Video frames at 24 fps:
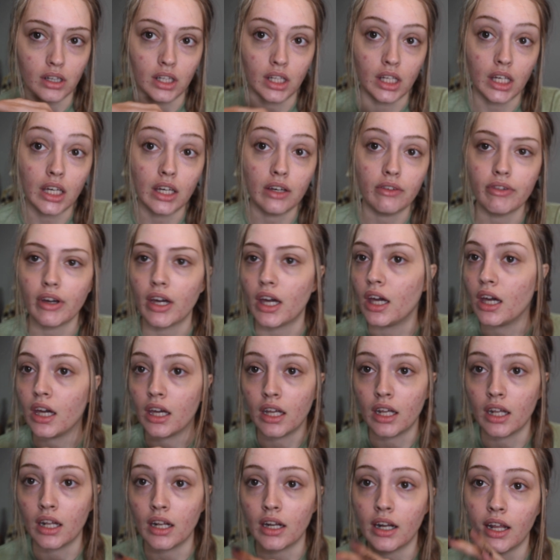leave
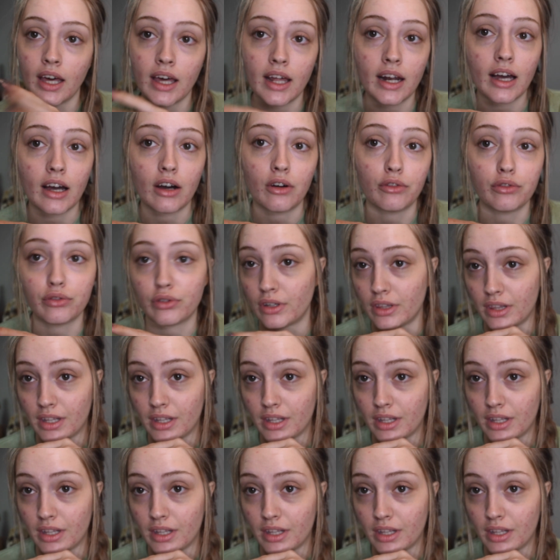and head out for